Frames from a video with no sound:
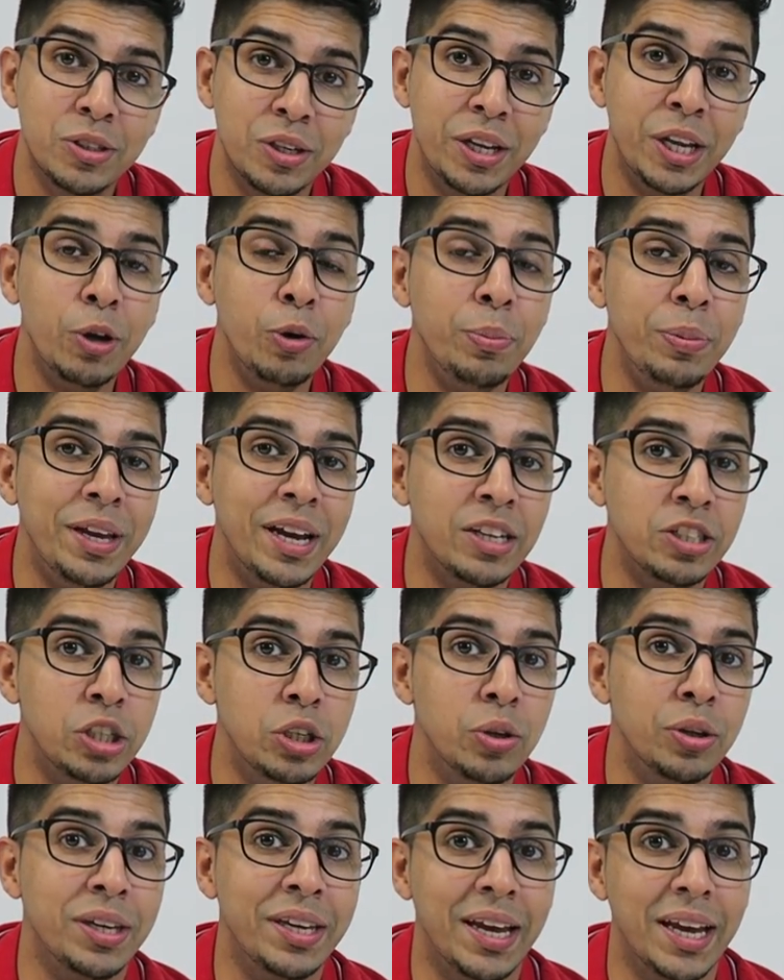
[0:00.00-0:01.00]
Today we'll be
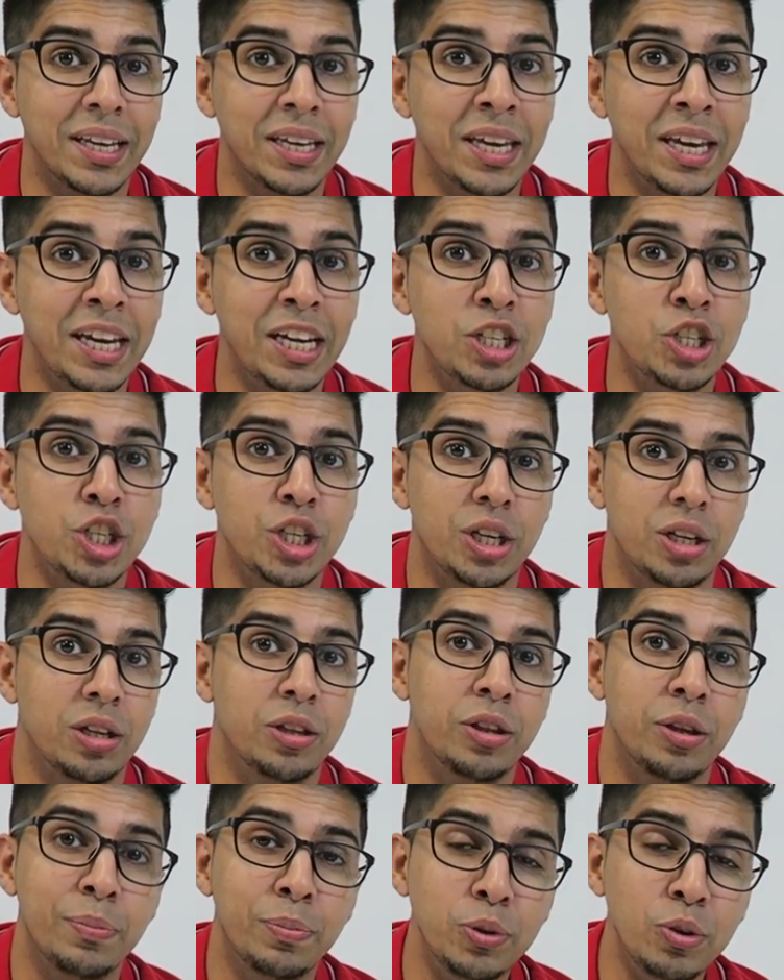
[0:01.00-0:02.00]
actually looking at
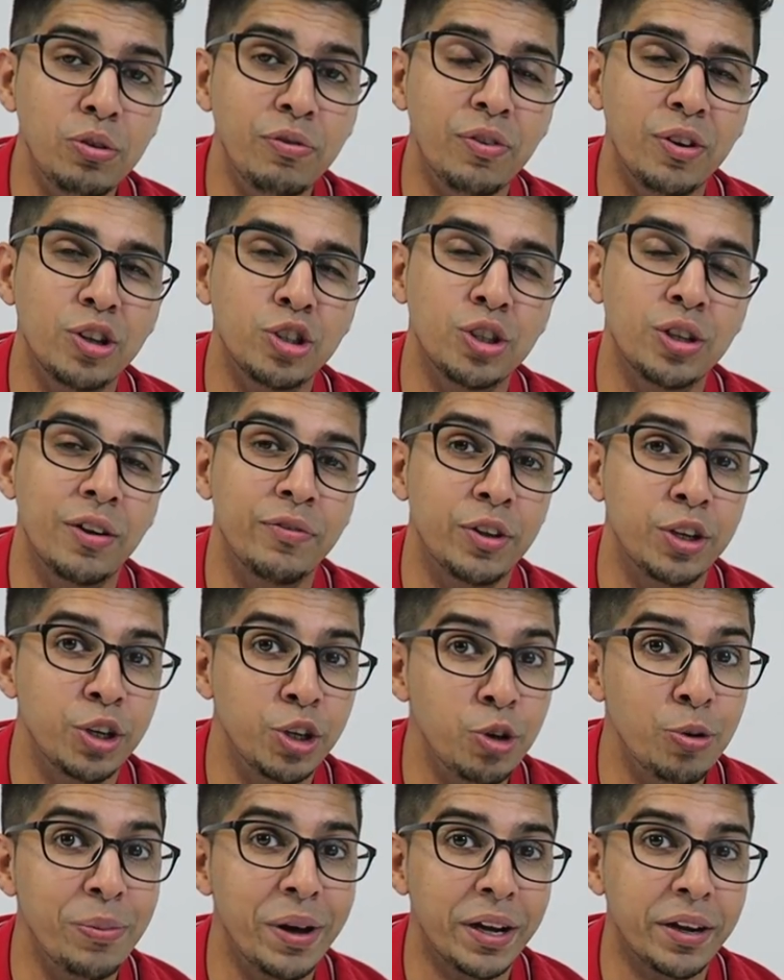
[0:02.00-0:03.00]
Keiji, the blue version of
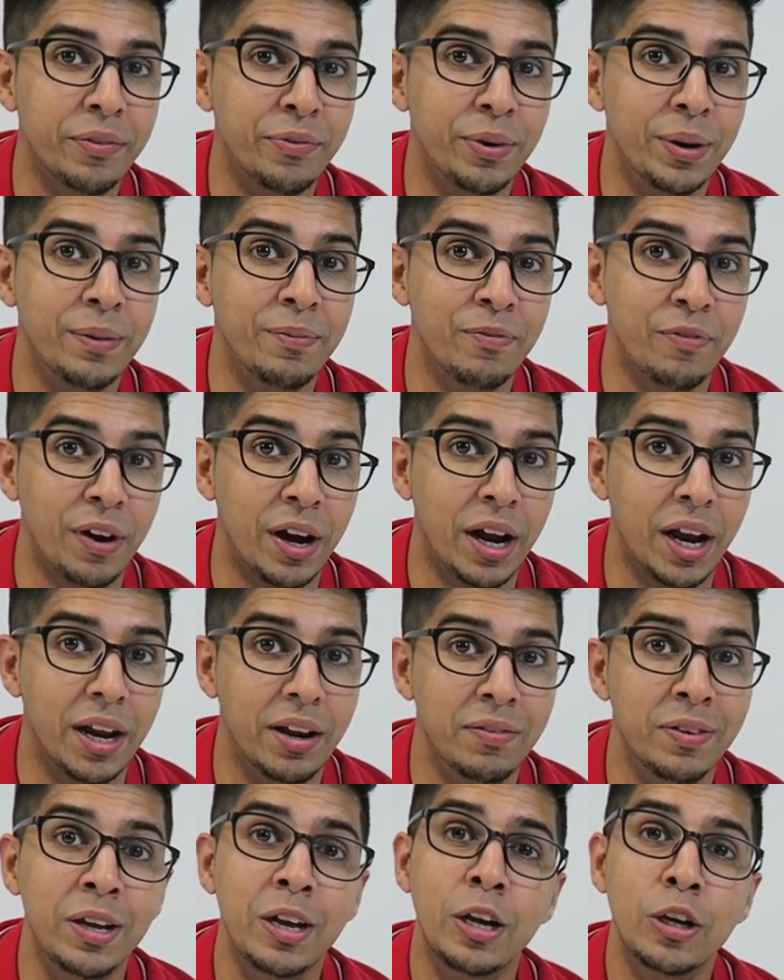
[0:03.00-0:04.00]
the new Mecha Frame
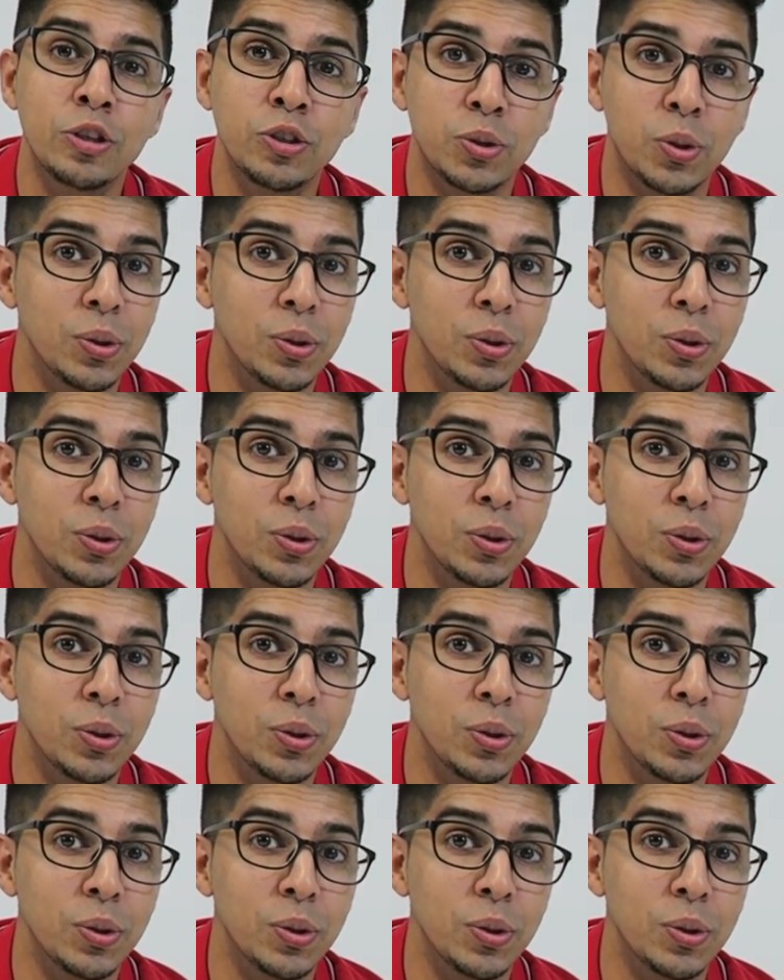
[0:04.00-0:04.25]
5.